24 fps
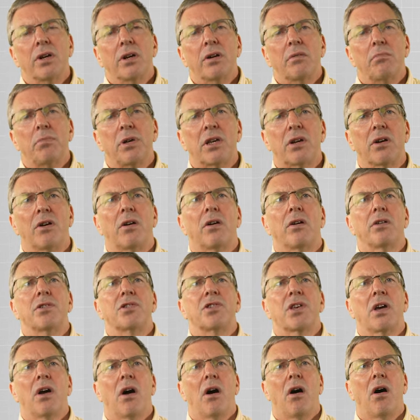
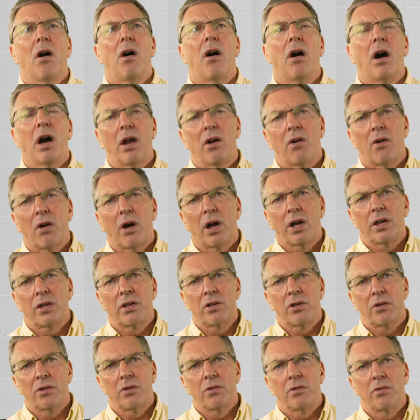because higher
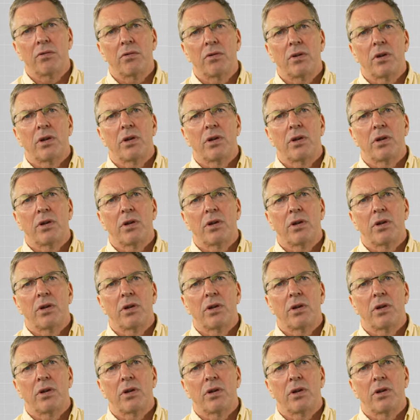IQ